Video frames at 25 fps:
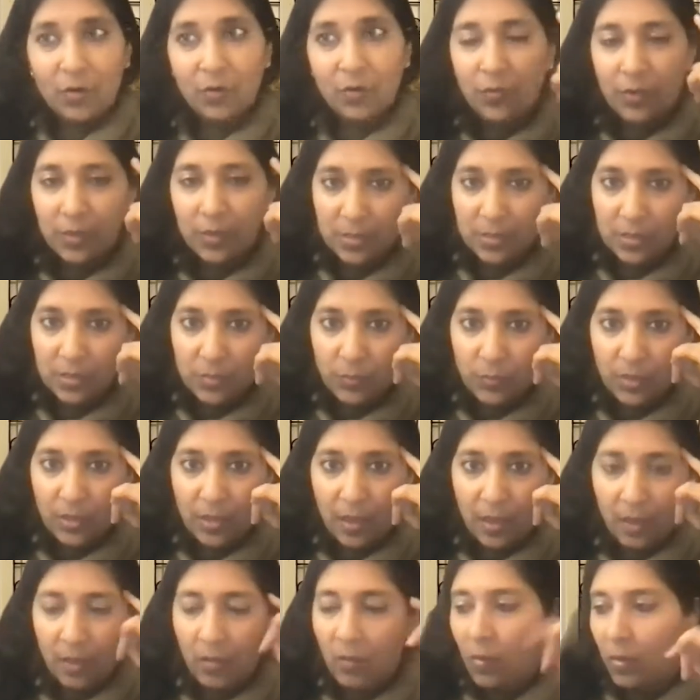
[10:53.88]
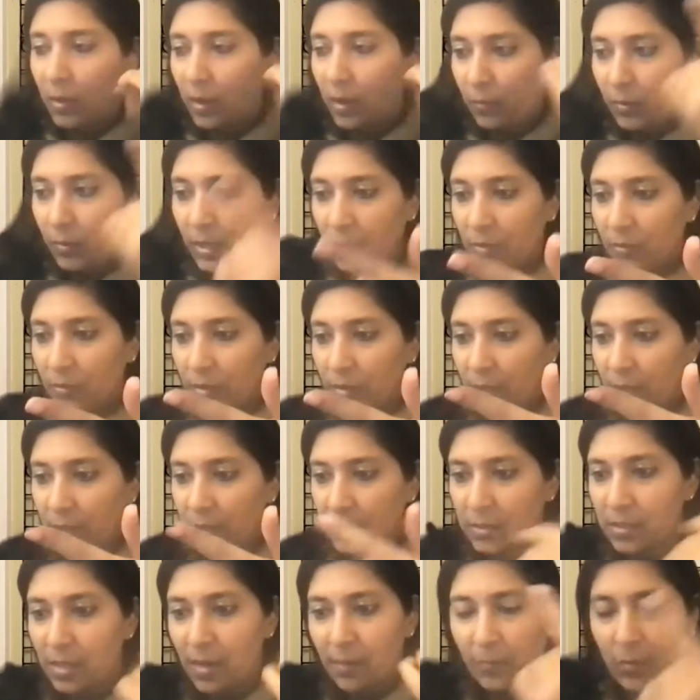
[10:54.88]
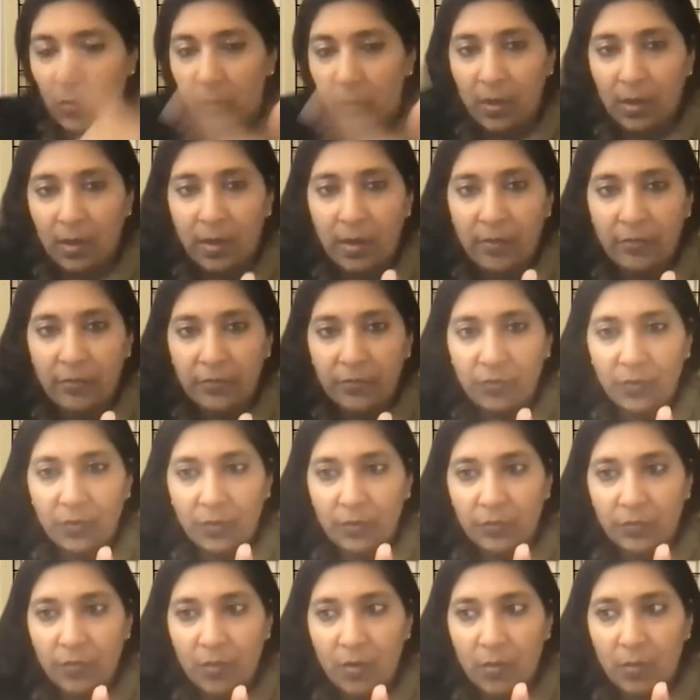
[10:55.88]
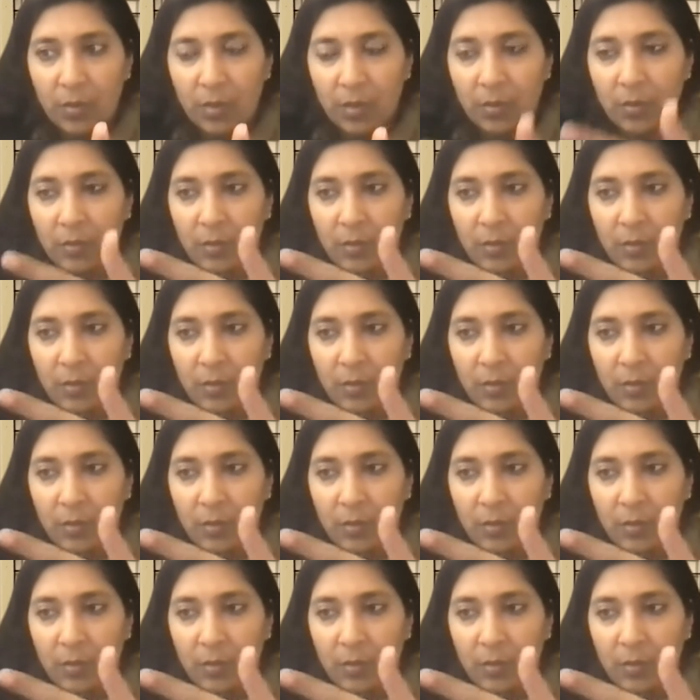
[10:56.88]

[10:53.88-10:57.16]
First as we think, okay, we need to take a step. Okay, left foot forward.